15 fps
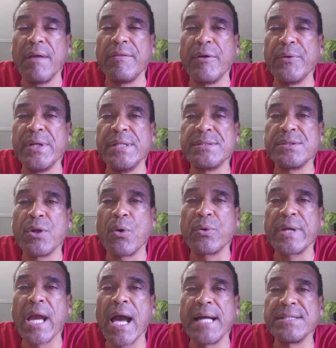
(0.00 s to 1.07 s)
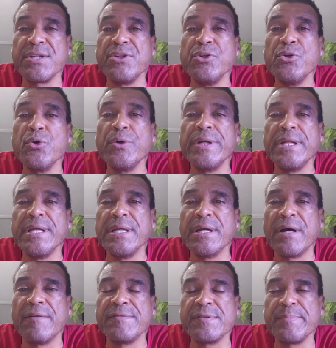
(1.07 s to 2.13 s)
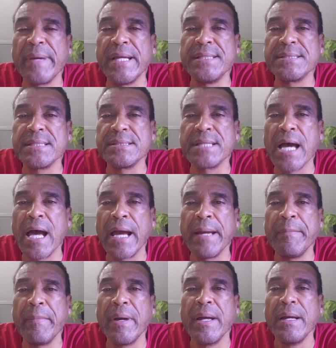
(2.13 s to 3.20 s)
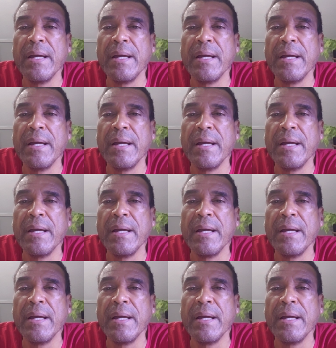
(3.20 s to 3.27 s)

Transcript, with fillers: There is no continuity of space and time.